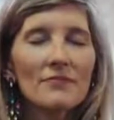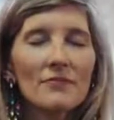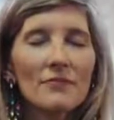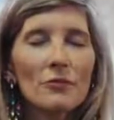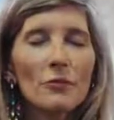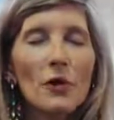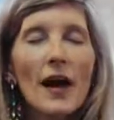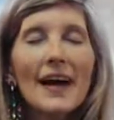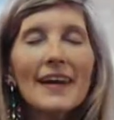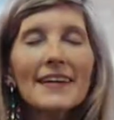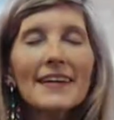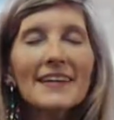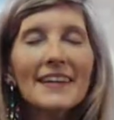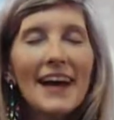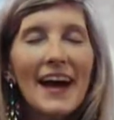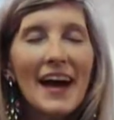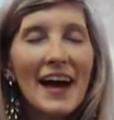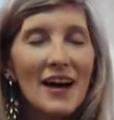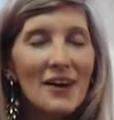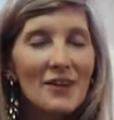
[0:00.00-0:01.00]
Right
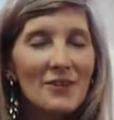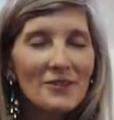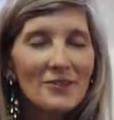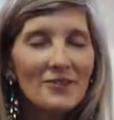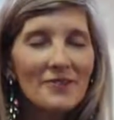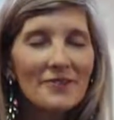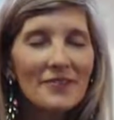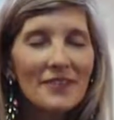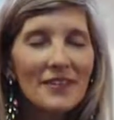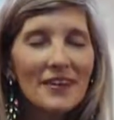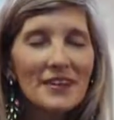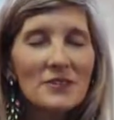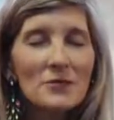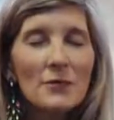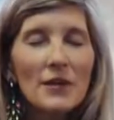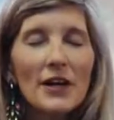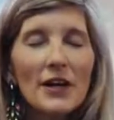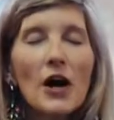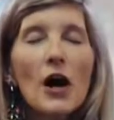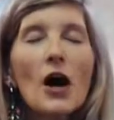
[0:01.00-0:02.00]
now is
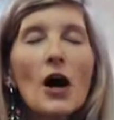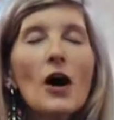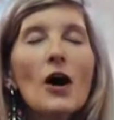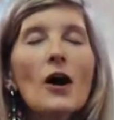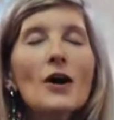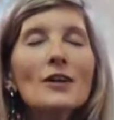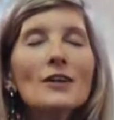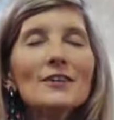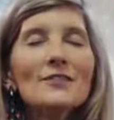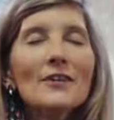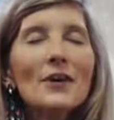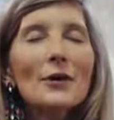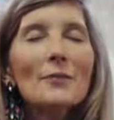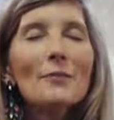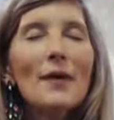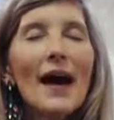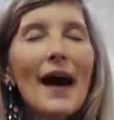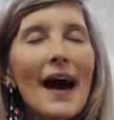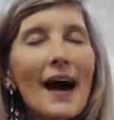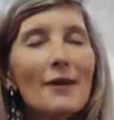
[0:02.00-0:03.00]
where all of our
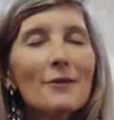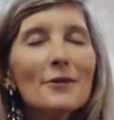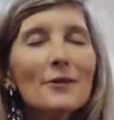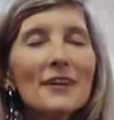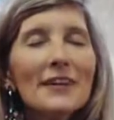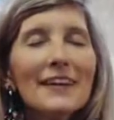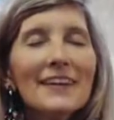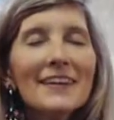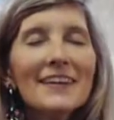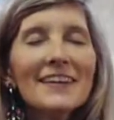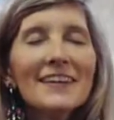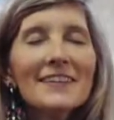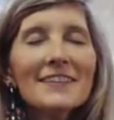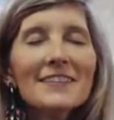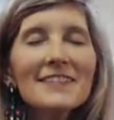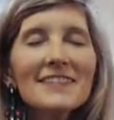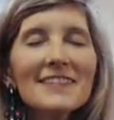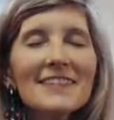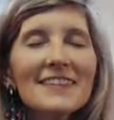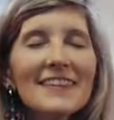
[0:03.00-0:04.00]
power
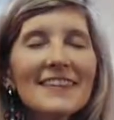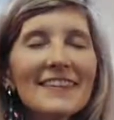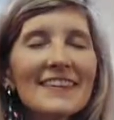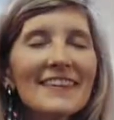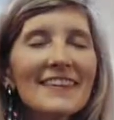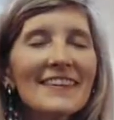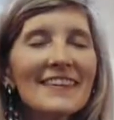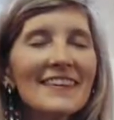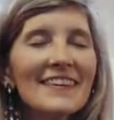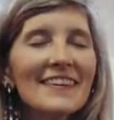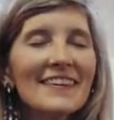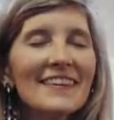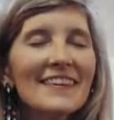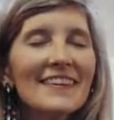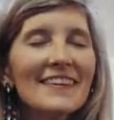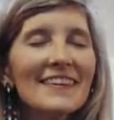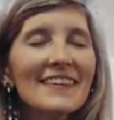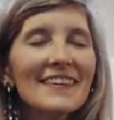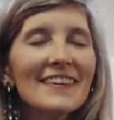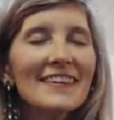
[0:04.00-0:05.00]
is.
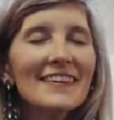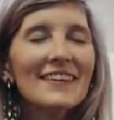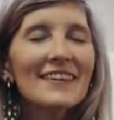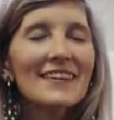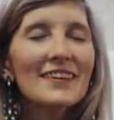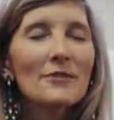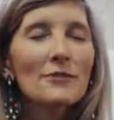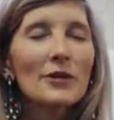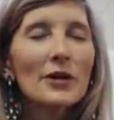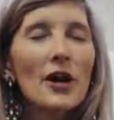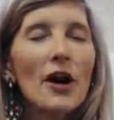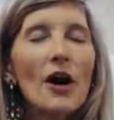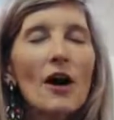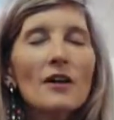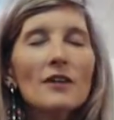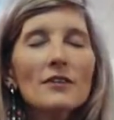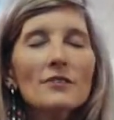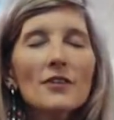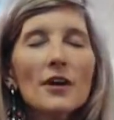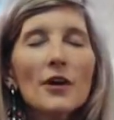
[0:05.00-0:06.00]
Where
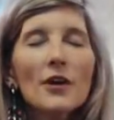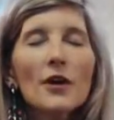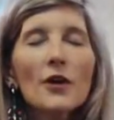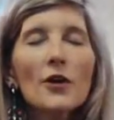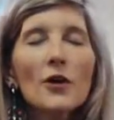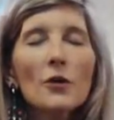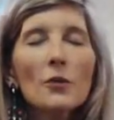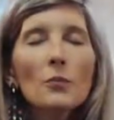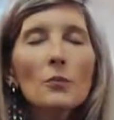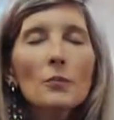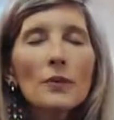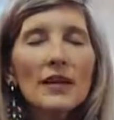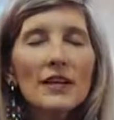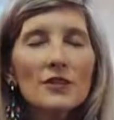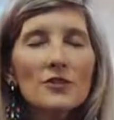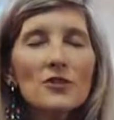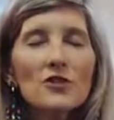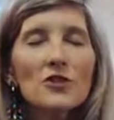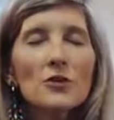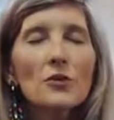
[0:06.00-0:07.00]
all of our hope
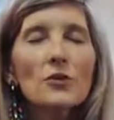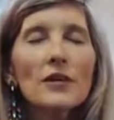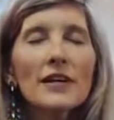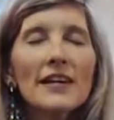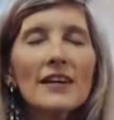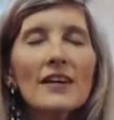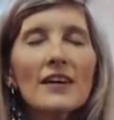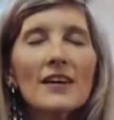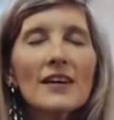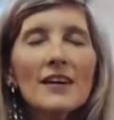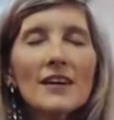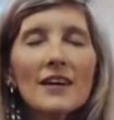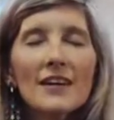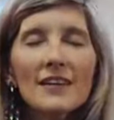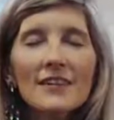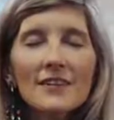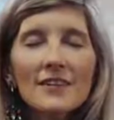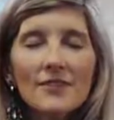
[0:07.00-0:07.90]
and joy are.